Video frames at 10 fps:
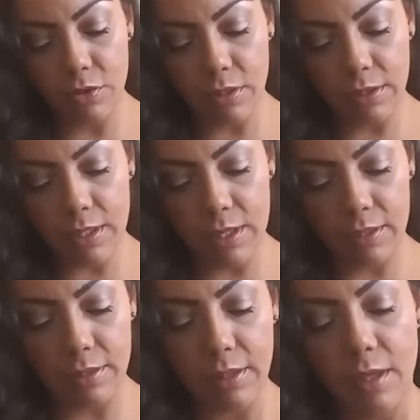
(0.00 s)
Just
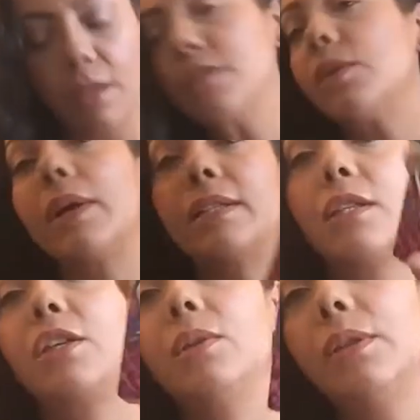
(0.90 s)
can't. So it's
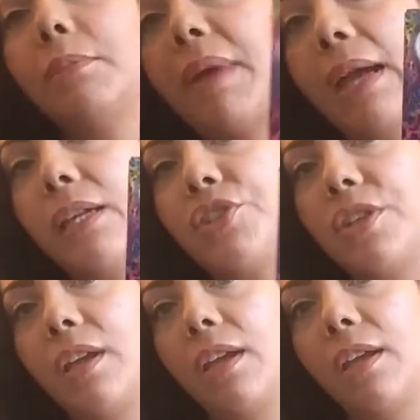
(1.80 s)
a cute little
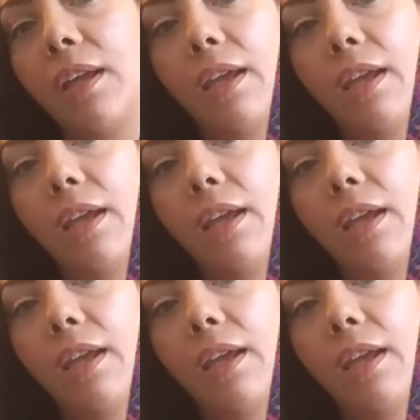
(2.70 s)
packaging,